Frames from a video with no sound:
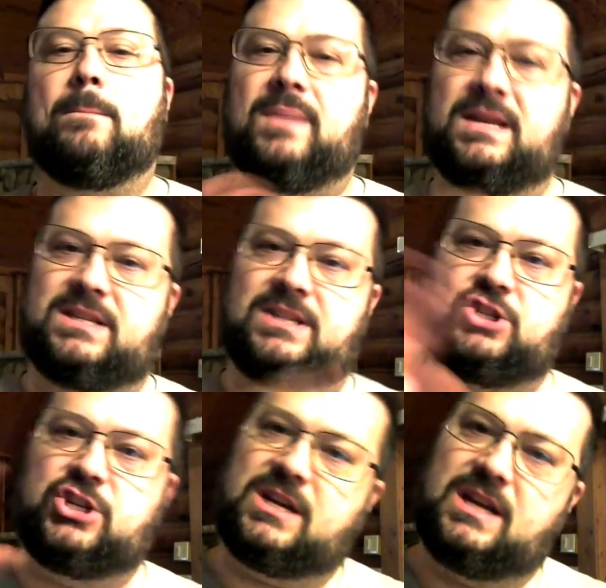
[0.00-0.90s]
business
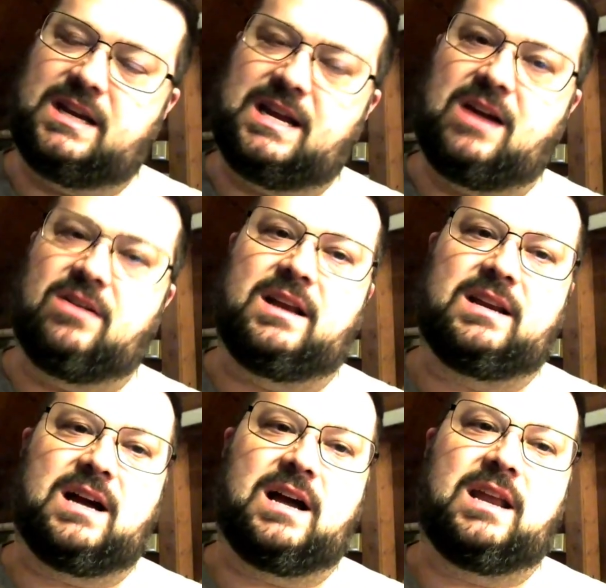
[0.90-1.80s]
checking account and
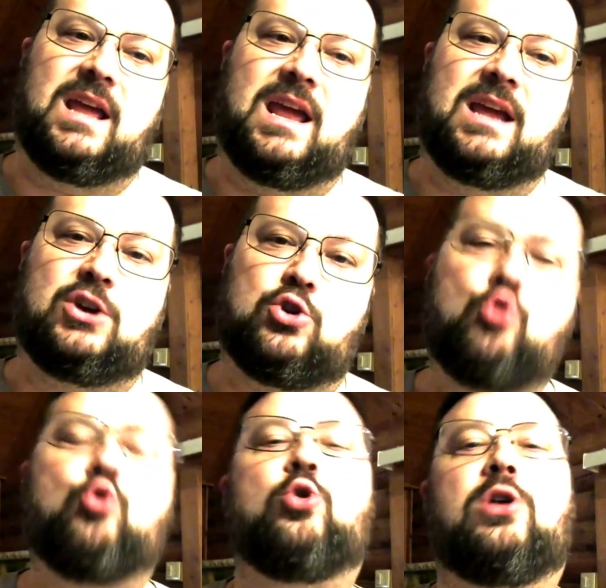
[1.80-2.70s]
got a
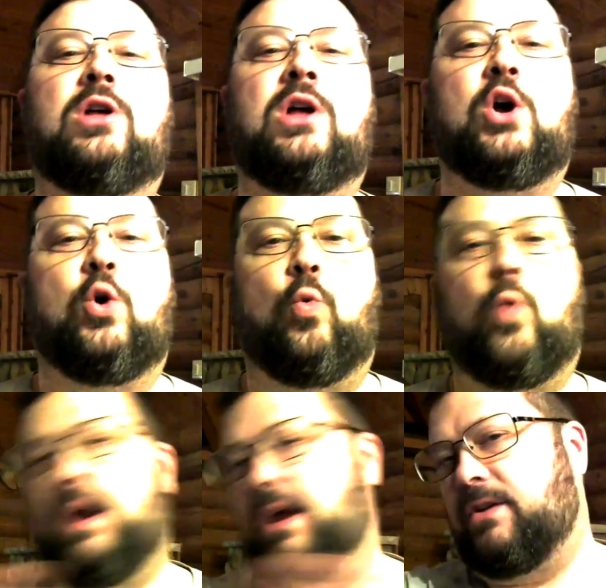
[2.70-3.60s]
cool
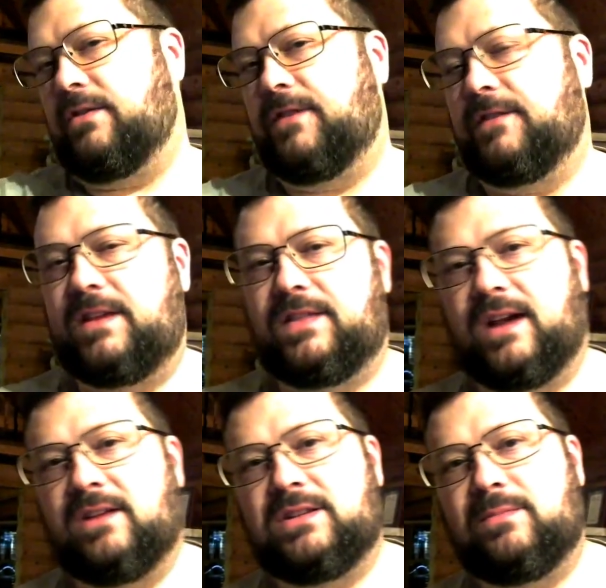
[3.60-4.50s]

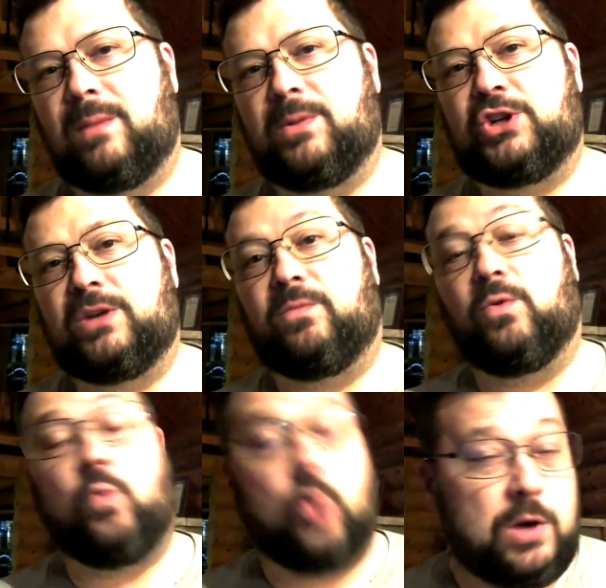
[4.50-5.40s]
150,000 membership
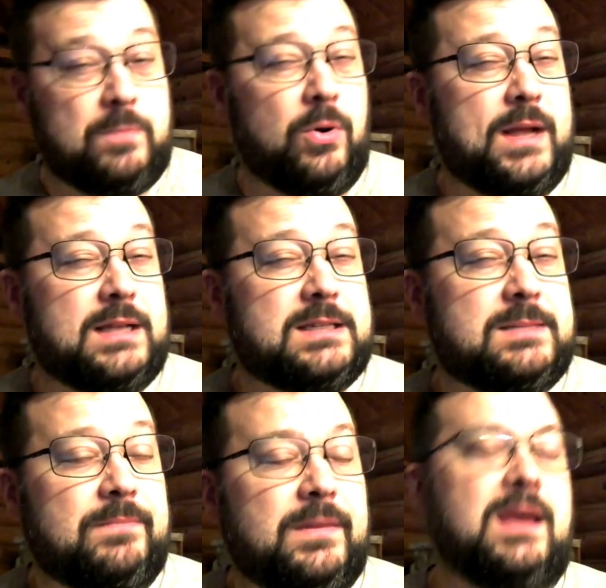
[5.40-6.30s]
reward points,
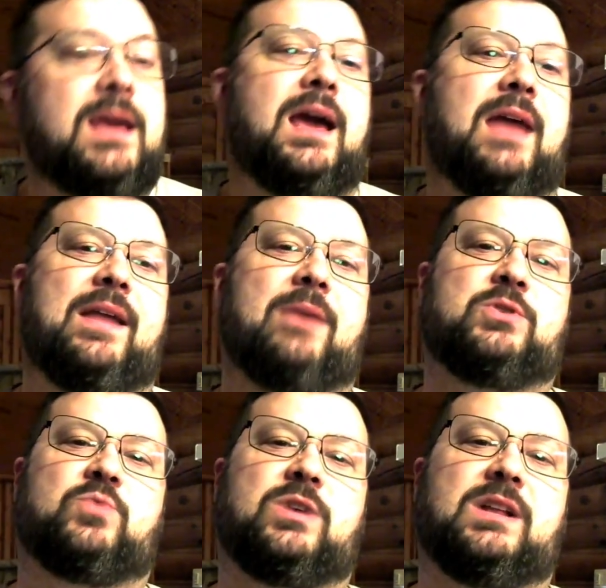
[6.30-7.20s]
and that
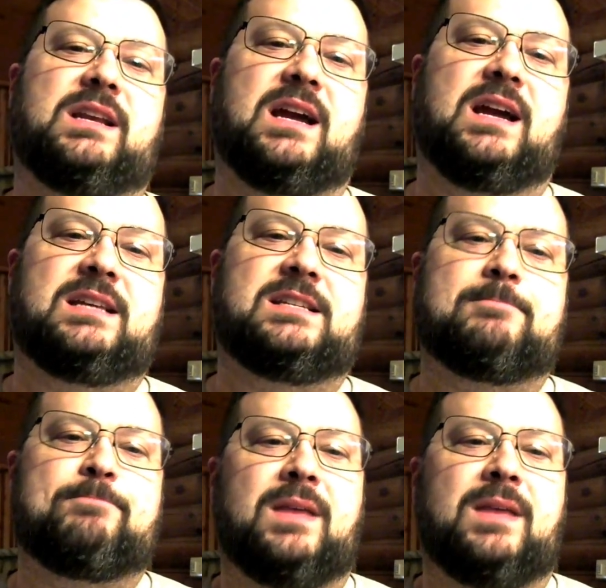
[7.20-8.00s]
was really nice.